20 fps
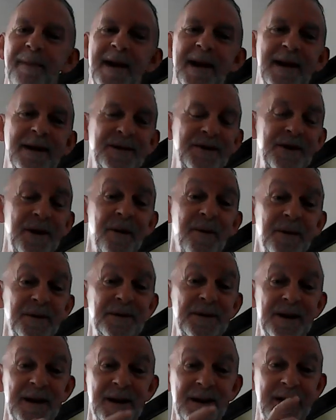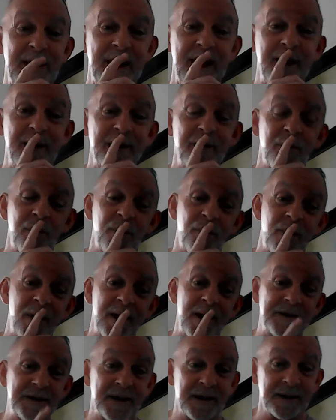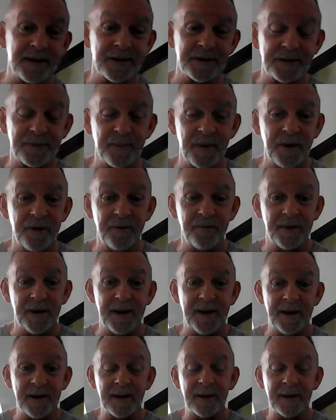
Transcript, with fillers: me and Joe are sitting down and we're watching this movie.